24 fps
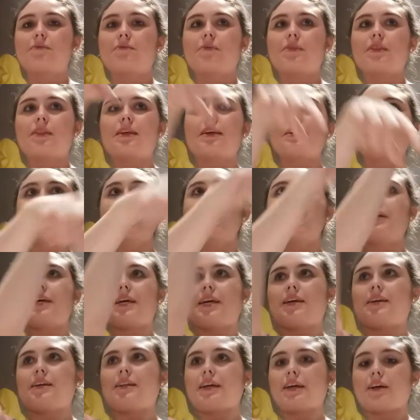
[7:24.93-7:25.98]
these
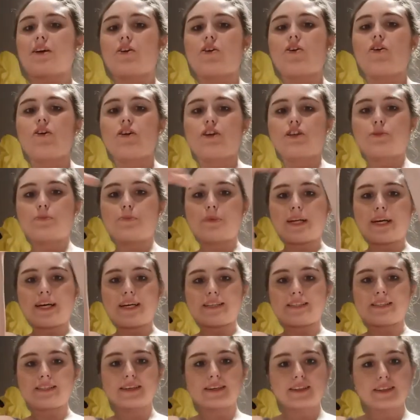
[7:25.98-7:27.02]
big like arch
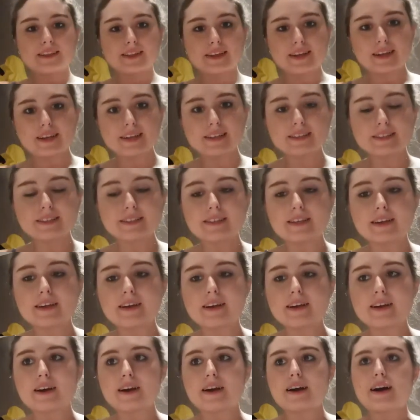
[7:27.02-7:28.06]
plastic things,
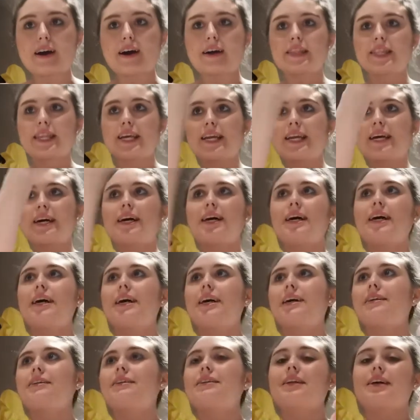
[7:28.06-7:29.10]
and then it
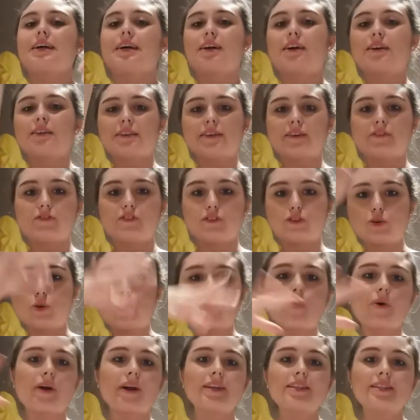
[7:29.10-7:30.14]
had like different
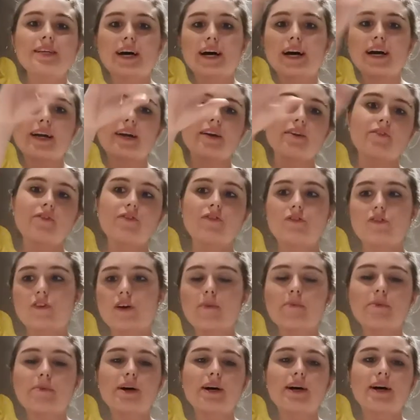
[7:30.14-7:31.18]
toys hanging
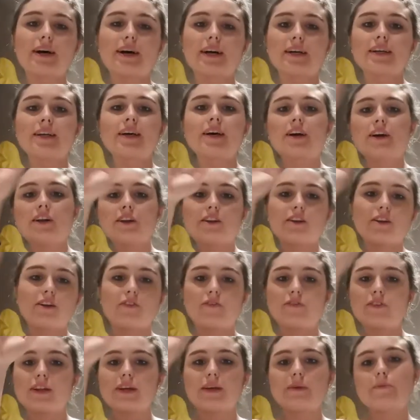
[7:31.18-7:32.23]
from it and
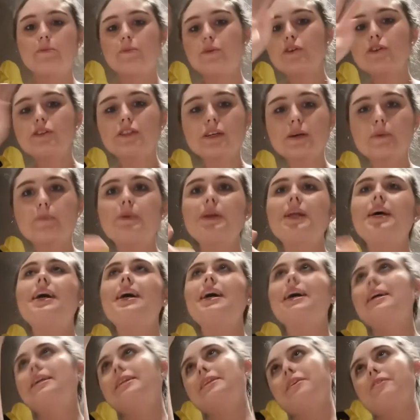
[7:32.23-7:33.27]
lovely music
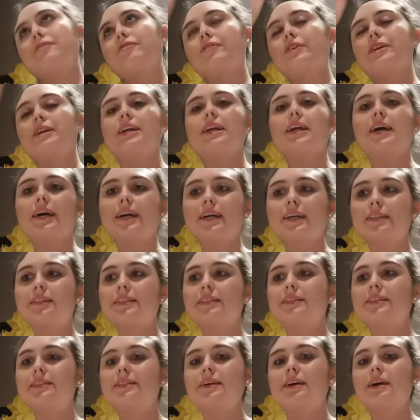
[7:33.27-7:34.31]
playing, different
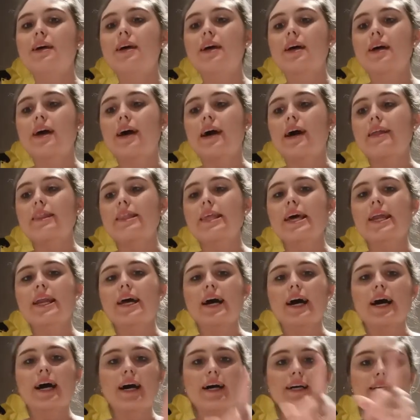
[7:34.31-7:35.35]
lights, and then it
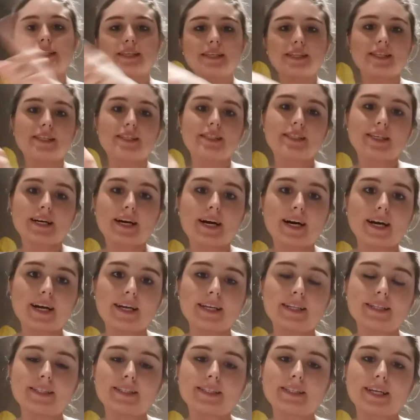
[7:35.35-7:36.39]
had to the
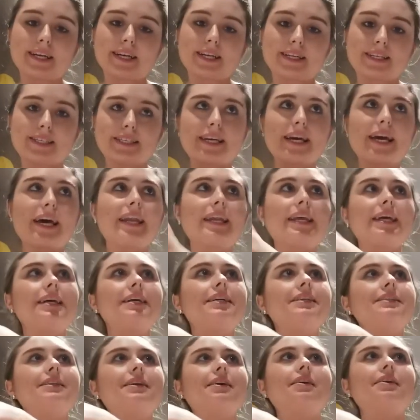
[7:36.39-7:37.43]
sides like
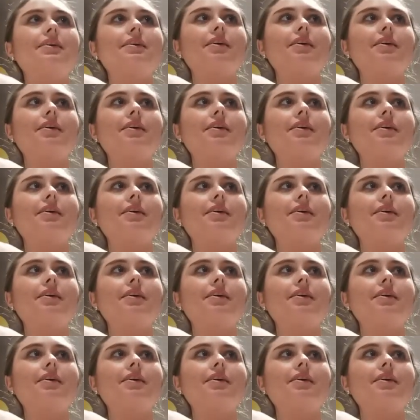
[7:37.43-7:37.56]
teddies